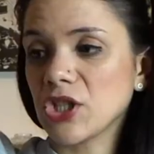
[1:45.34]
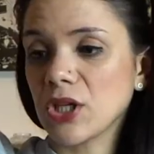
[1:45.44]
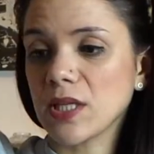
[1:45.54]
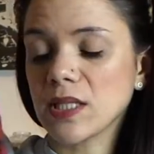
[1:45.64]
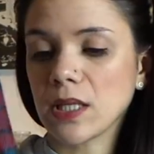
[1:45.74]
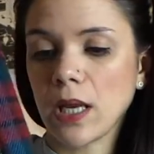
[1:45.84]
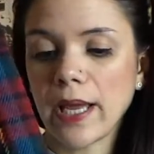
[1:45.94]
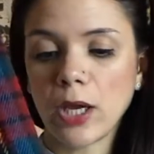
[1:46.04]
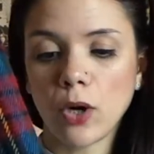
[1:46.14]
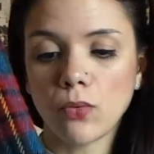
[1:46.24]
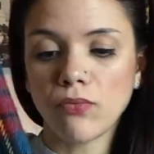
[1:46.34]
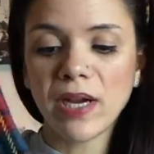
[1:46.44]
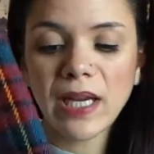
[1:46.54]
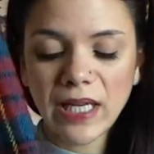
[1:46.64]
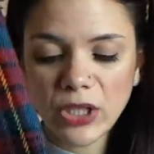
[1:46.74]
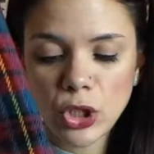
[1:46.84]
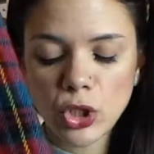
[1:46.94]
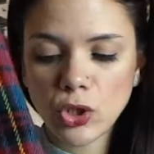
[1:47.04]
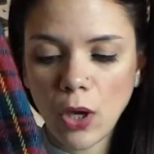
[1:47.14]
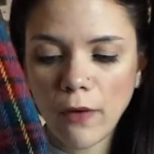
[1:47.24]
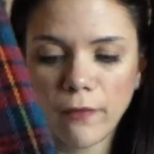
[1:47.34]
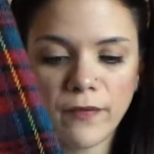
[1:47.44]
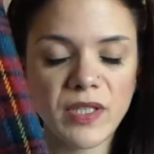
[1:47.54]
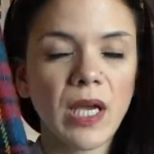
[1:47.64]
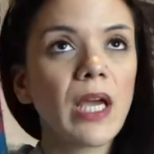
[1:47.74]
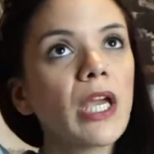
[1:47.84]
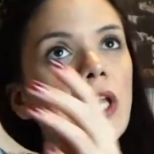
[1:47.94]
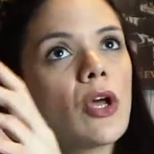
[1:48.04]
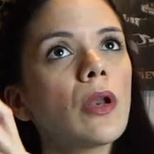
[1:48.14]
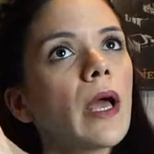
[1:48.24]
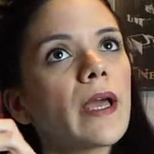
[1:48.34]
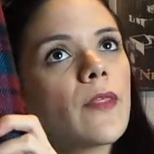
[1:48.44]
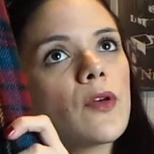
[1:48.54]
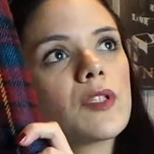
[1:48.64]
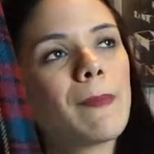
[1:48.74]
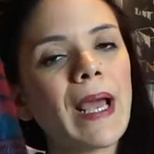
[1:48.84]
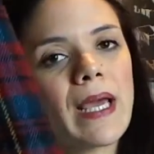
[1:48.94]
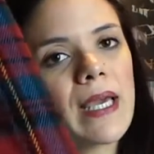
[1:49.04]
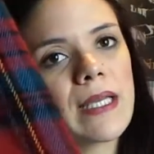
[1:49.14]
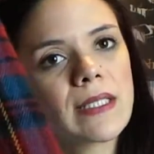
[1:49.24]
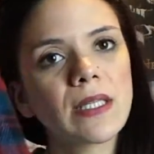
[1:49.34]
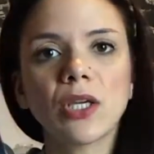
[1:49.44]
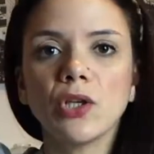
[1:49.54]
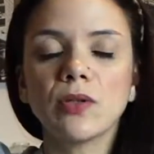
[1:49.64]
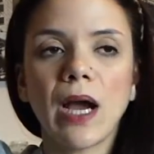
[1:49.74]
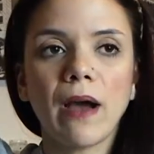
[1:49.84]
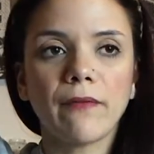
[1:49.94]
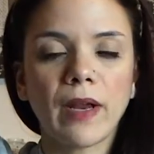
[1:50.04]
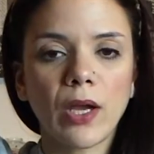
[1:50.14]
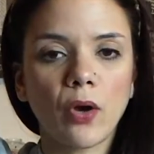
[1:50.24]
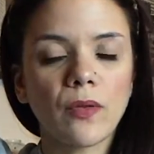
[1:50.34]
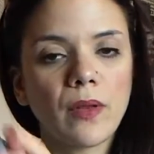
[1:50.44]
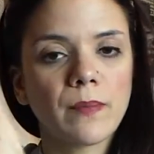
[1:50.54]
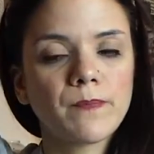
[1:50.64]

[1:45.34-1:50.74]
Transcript: just like a really soft, you know, like those blankets that you'd have like on the